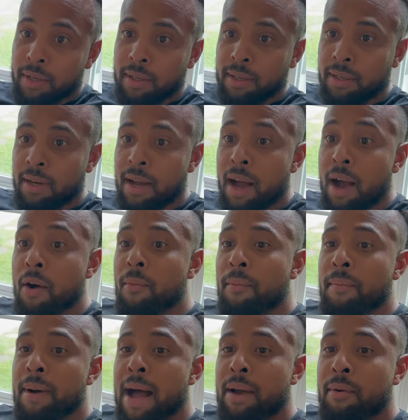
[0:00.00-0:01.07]
Yep. Oh
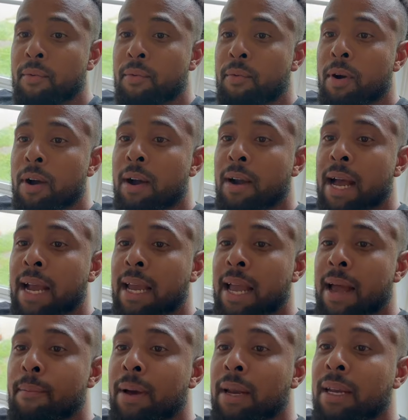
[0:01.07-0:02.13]
my word, I
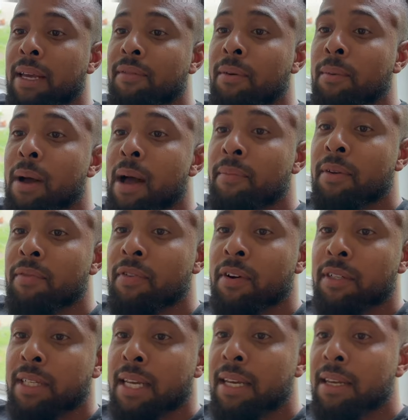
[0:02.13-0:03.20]
can't believe it. I'm the
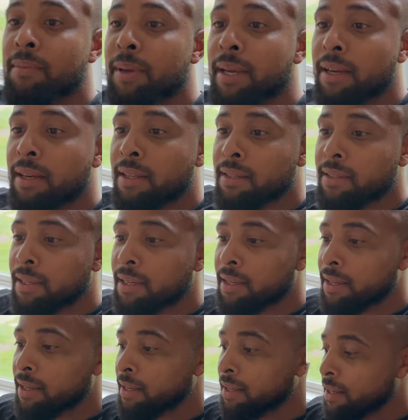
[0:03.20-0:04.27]
first guinea pig of this
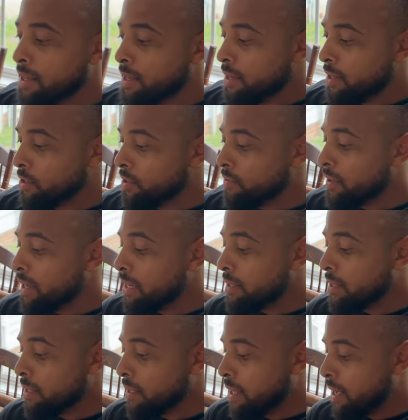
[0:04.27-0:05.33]
thing. You should feed it
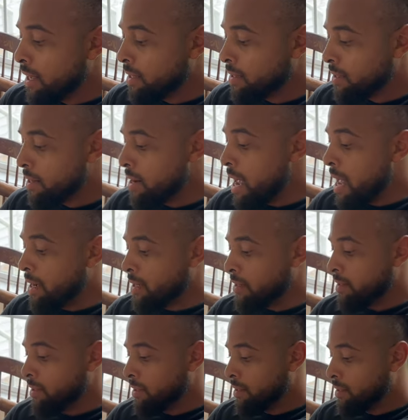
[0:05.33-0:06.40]
to the kids. They're
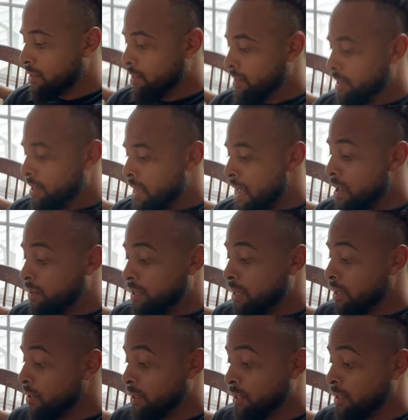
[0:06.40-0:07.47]
honest. I'll
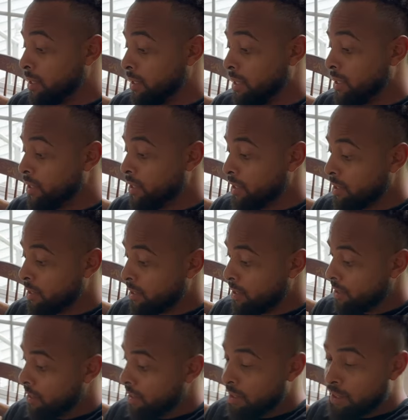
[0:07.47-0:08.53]
tell you it's delicious.
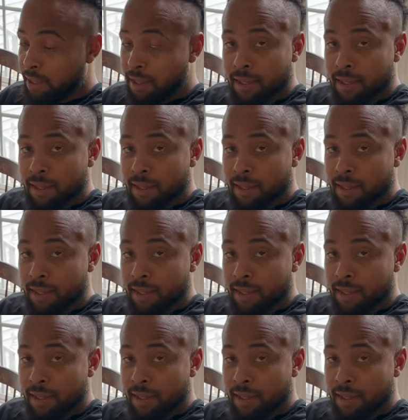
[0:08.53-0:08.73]
Oh, thanks.